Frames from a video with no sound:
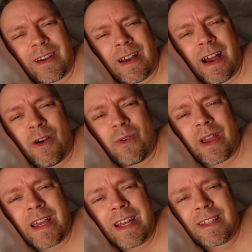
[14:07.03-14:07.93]
how
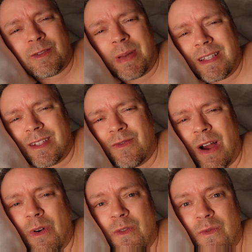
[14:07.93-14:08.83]
inexpensive,
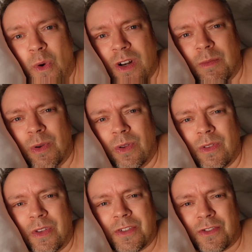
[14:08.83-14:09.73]
how affordable
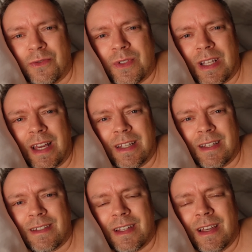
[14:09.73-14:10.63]
this cruise line
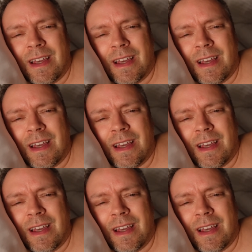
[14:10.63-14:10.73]
is,